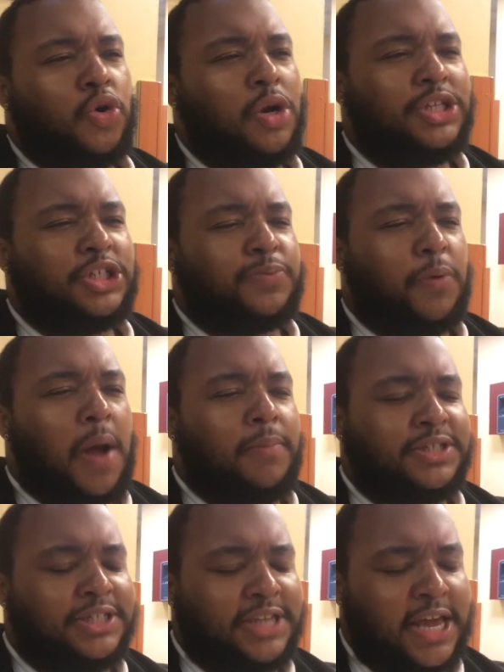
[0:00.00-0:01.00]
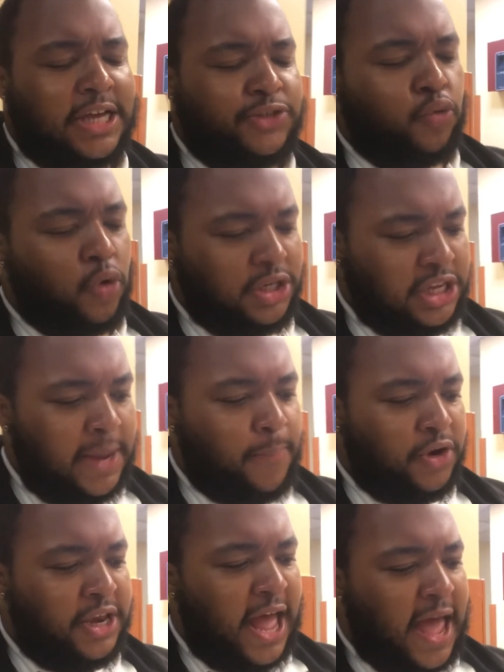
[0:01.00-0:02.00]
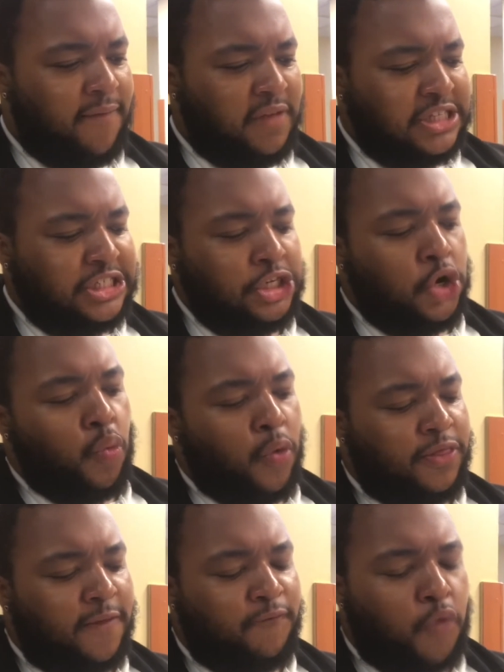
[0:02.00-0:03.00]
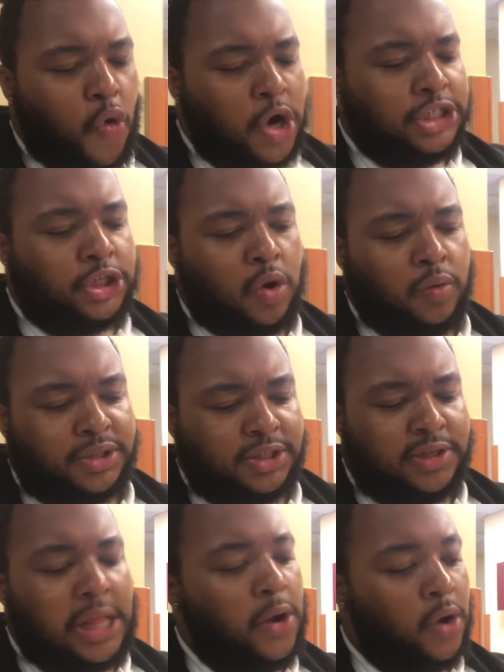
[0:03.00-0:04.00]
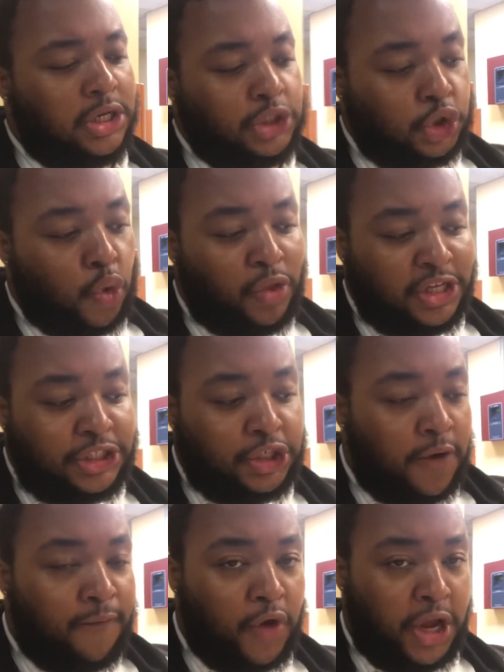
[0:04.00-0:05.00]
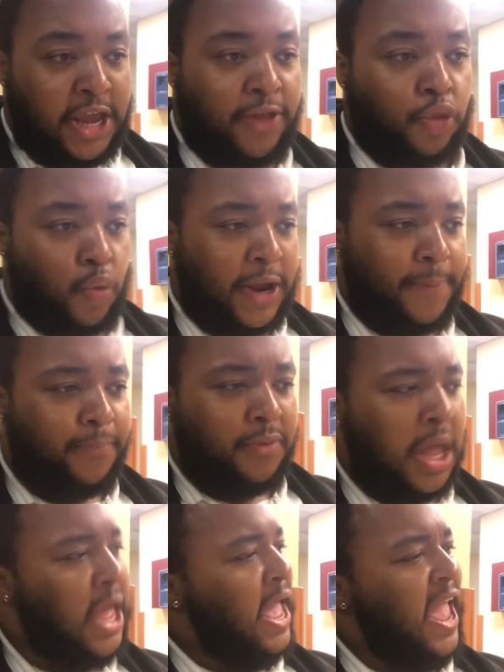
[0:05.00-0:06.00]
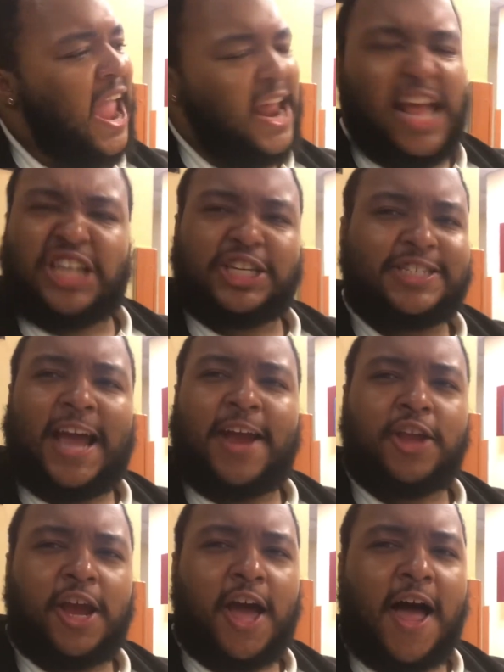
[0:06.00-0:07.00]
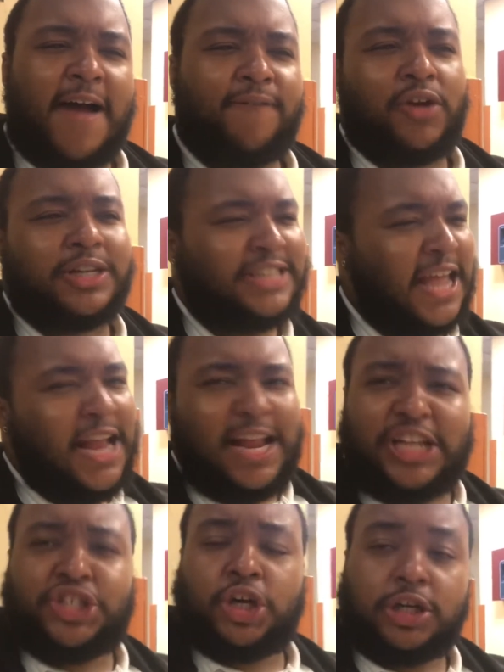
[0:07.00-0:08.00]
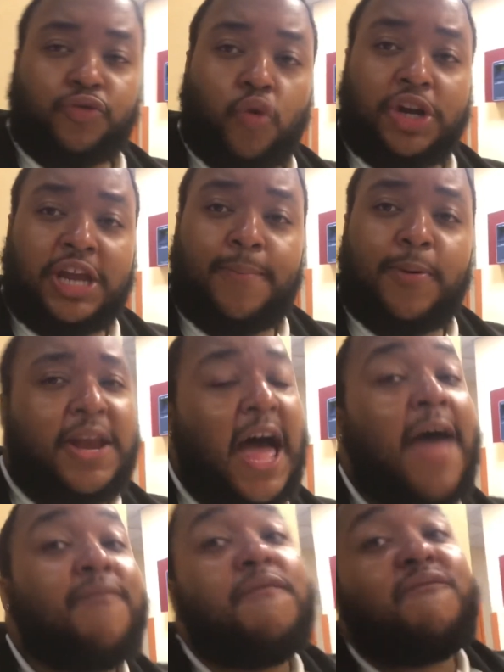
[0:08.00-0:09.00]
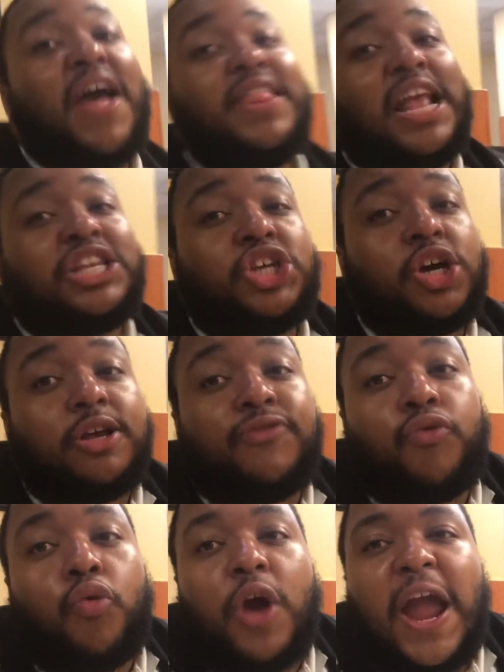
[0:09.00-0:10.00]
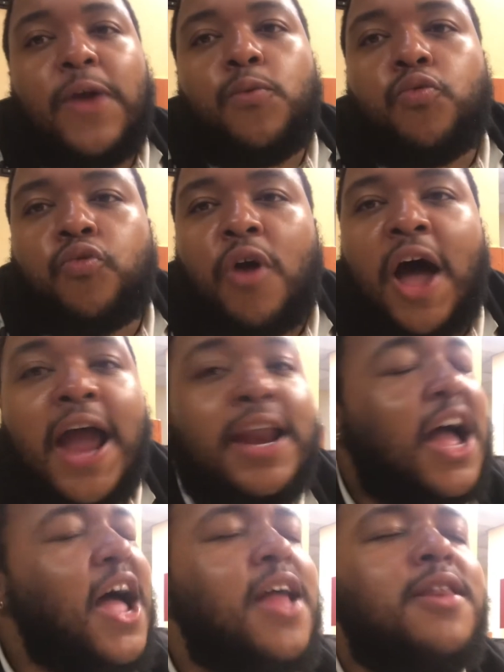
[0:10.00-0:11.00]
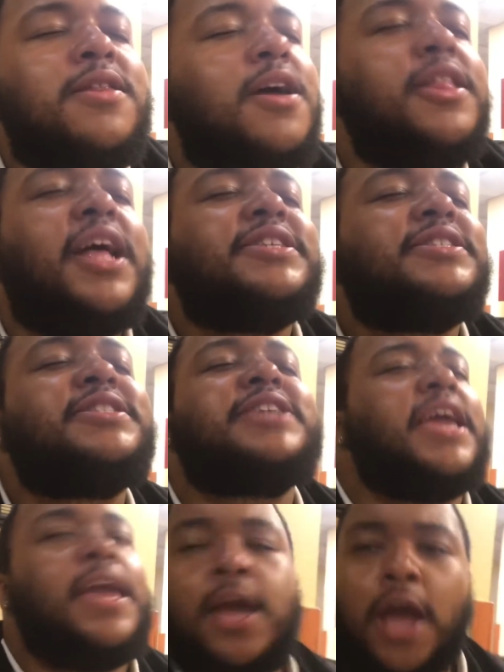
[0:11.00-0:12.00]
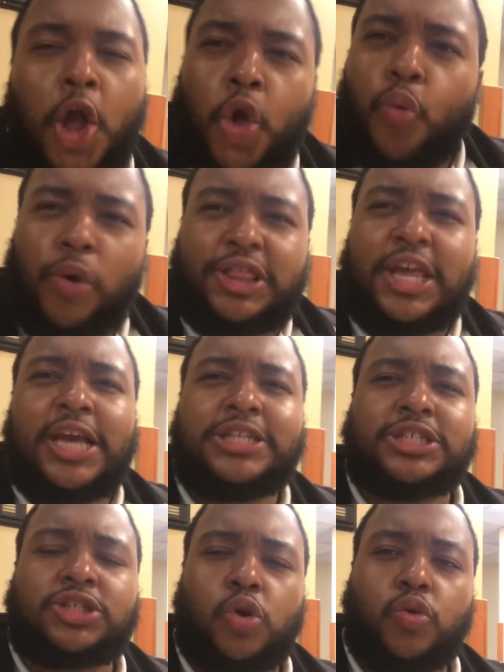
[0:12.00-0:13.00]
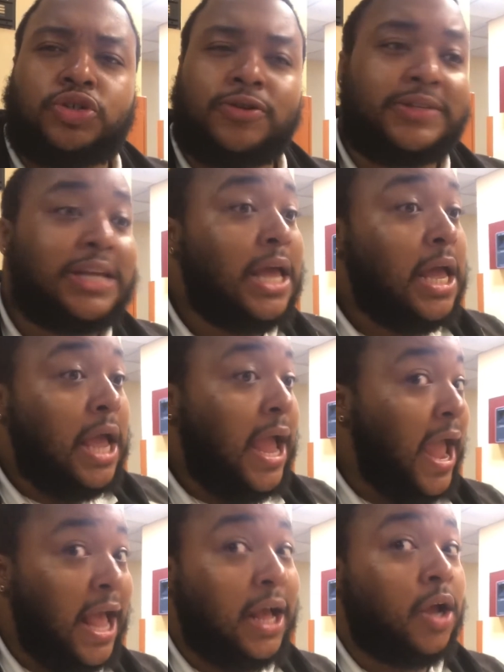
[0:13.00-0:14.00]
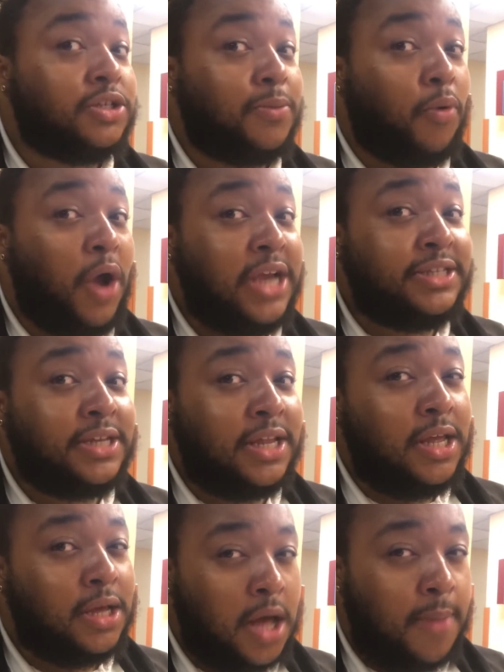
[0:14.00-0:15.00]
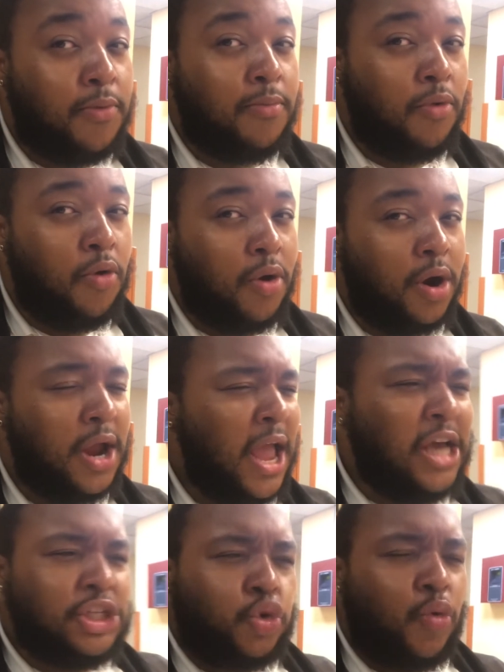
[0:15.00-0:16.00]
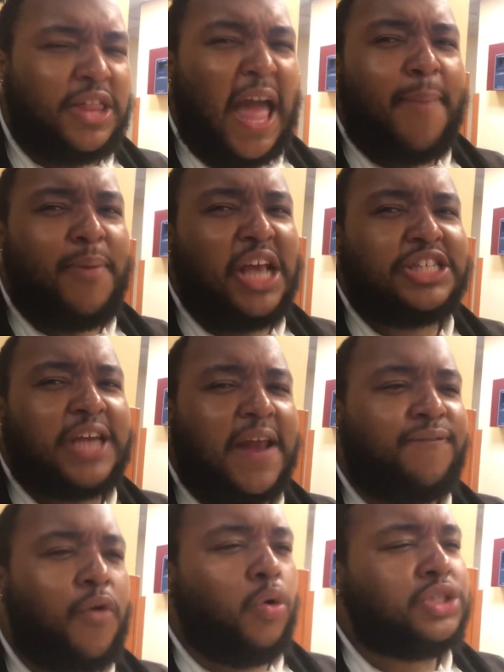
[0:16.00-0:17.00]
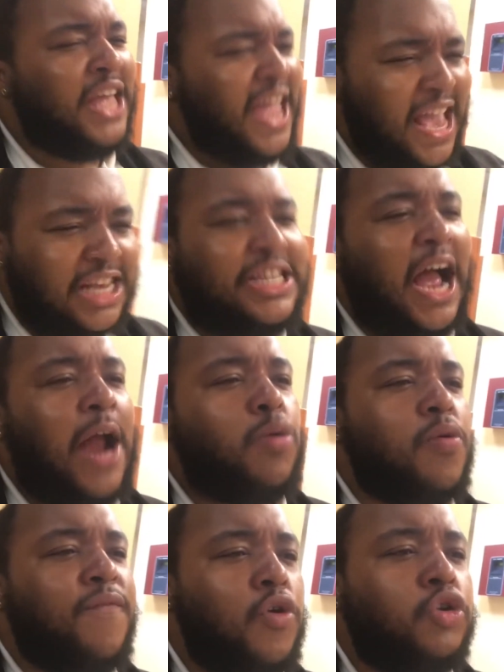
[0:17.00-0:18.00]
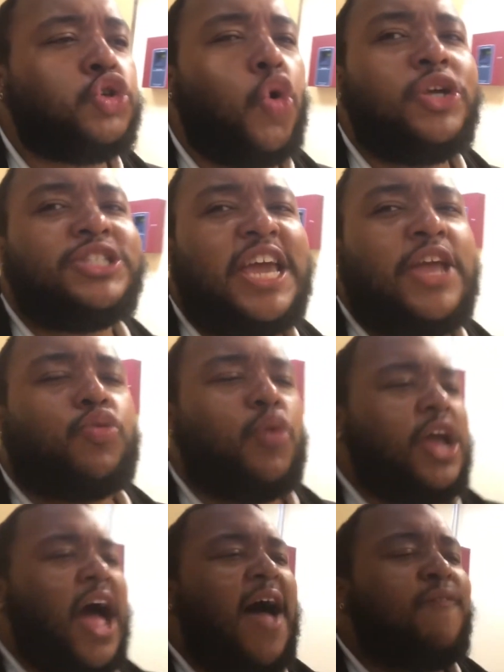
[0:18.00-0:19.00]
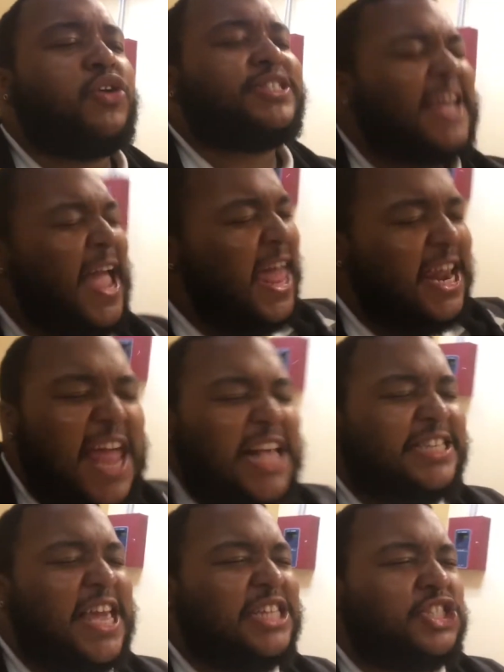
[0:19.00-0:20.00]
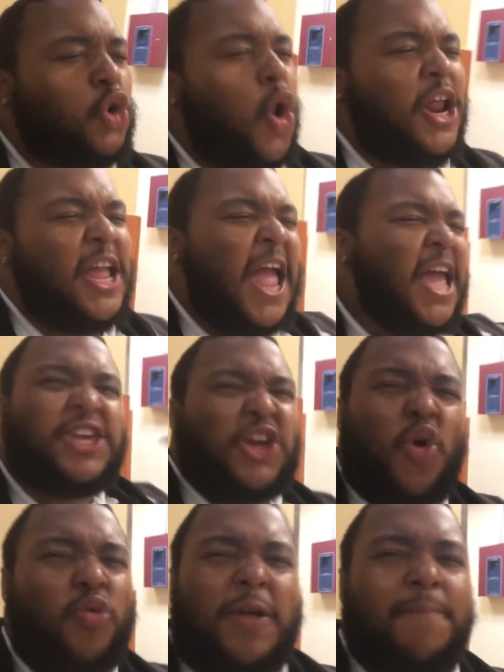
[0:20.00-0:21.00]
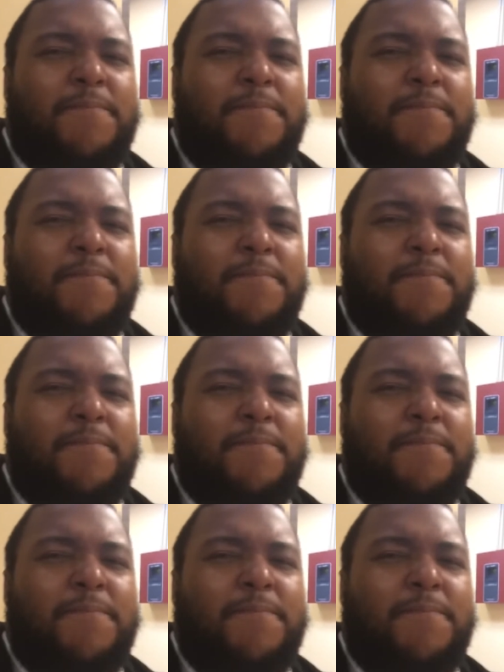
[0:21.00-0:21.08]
Sony just promised to take us for a deeper dive this year with the 4 exclusives that they're going to show this year for E3. And they just had their conference. They took us for a deeper dive. In fact, they took us for a ride under the sea with these exclusives. And surprisingly, a couple more. So with that being said, folks, it's time to review Sony's E3 conference. Let's get it started. Kill the